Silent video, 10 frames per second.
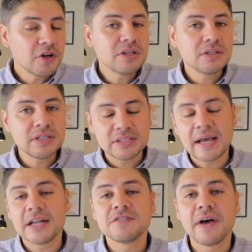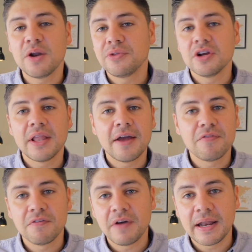you're dissatisfied with your life
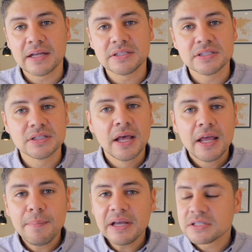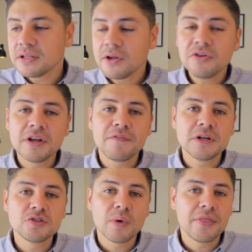or finances, it makes little
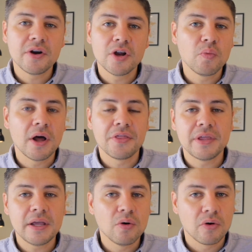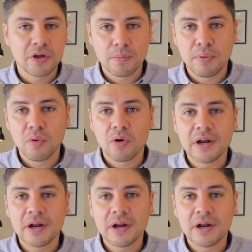difference whether you're wealthy or you're poor.